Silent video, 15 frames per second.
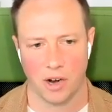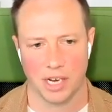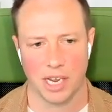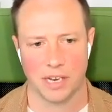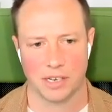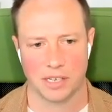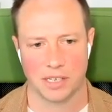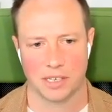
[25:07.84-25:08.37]

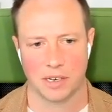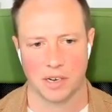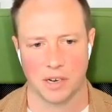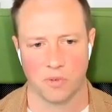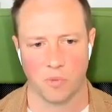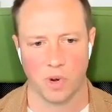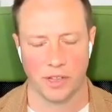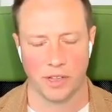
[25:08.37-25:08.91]

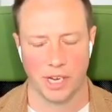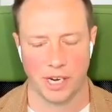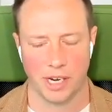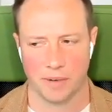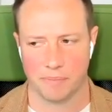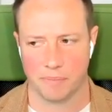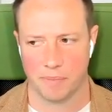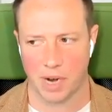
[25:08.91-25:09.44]
it
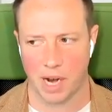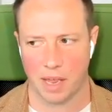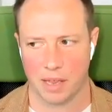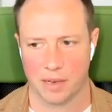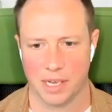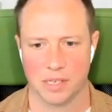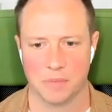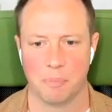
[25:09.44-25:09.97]
really
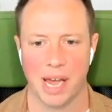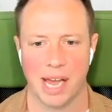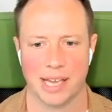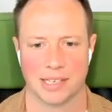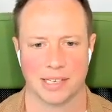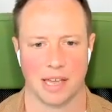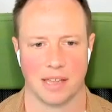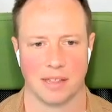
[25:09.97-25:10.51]
is
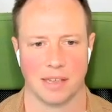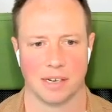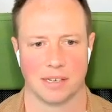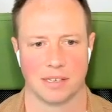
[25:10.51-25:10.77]
best, I think,